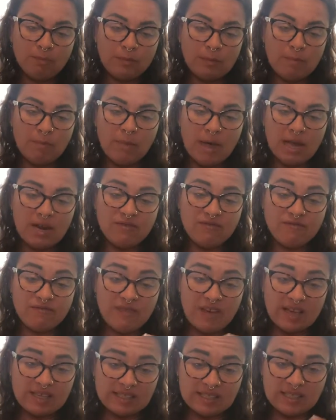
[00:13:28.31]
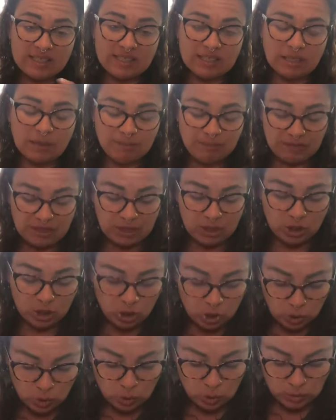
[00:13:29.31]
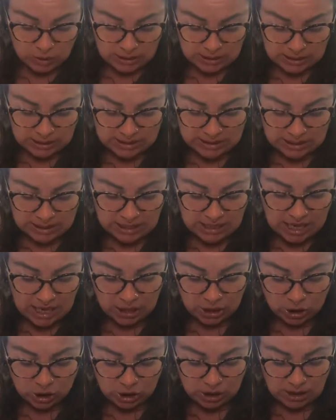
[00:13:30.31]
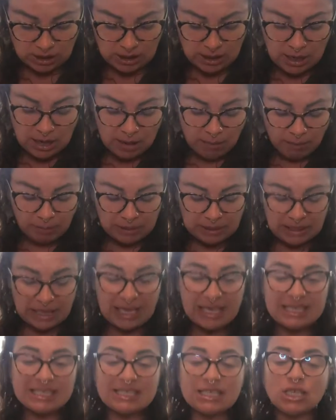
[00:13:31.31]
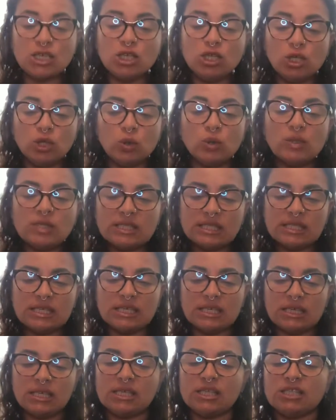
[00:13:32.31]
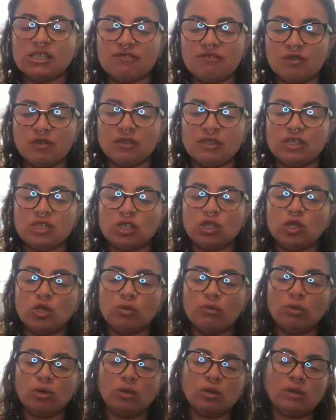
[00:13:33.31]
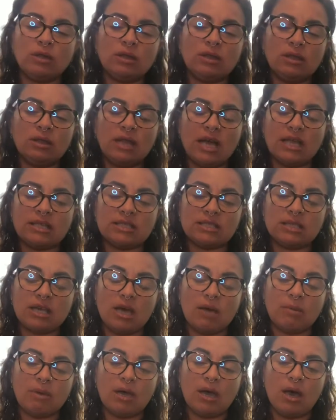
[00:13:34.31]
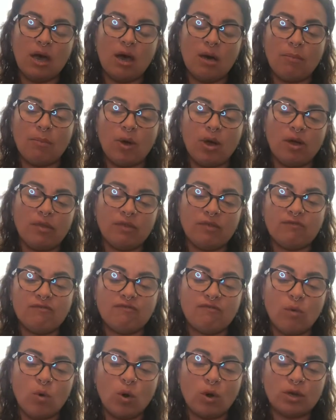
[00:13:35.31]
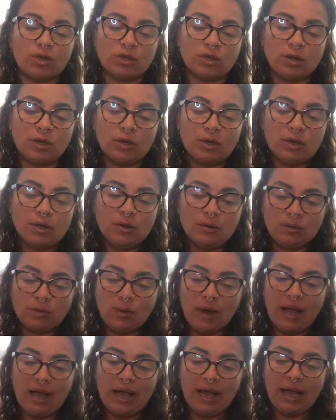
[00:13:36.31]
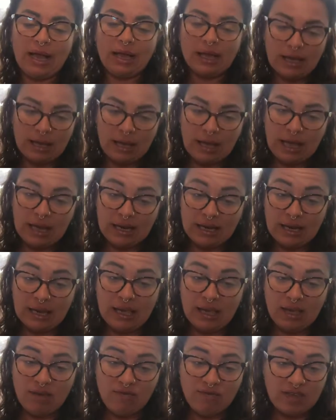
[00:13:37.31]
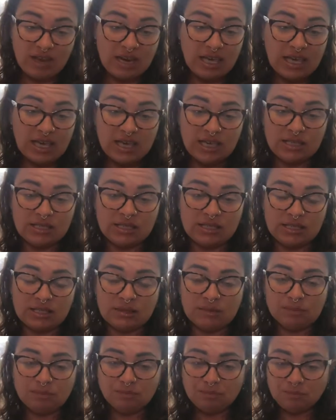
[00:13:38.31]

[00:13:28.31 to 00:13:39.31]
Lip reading: manifest something new in this connection. Plant new seeds for this new moon that's coming up on the 4th, right? And if it is